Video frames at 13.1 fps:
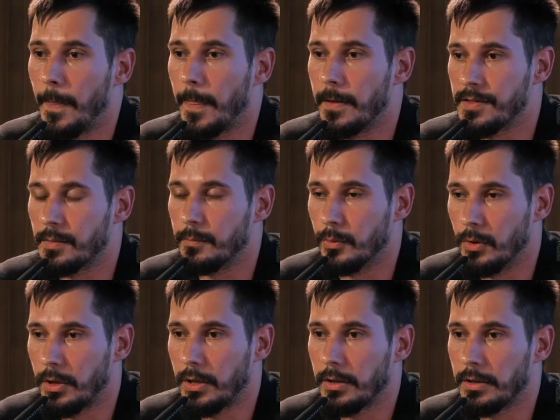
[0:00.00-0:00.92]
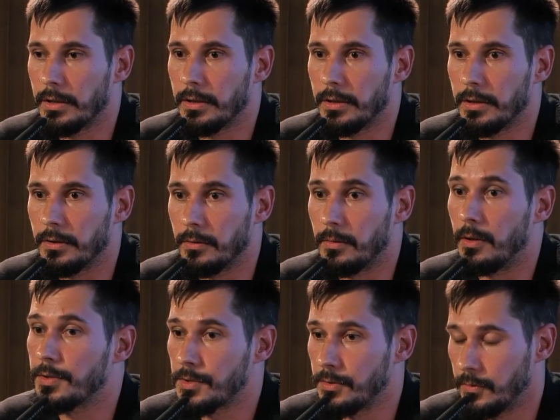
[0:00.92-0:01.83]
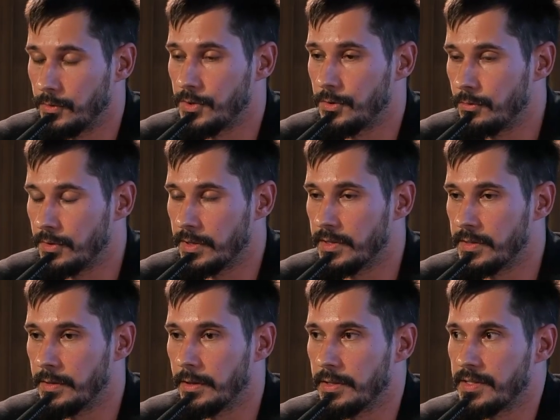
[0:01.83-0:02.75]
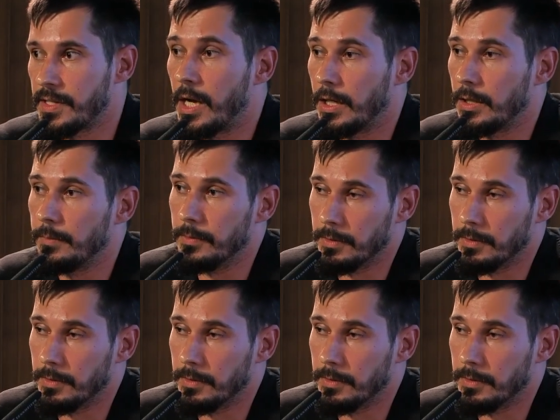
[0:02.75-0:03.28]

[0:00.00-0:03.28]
there's a book, also it was used in Zagreb,